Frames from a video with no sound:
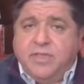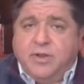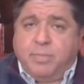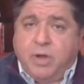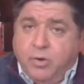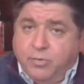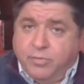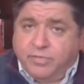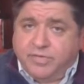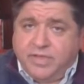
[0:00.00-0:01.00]
that
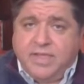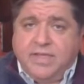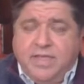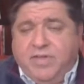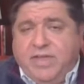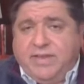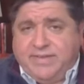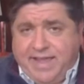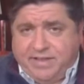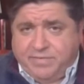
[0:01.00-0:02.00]
opposed giving a
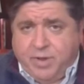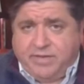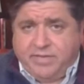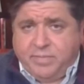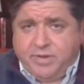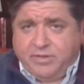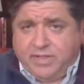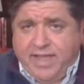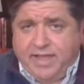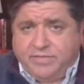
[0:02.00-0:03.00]
tax break to the middle
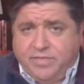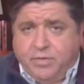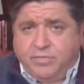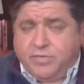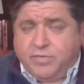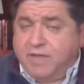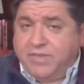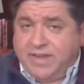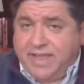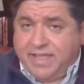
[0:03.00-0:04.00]
class and those
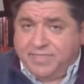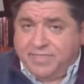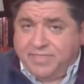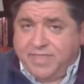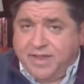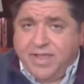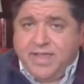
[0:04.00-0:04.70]
striving to get there,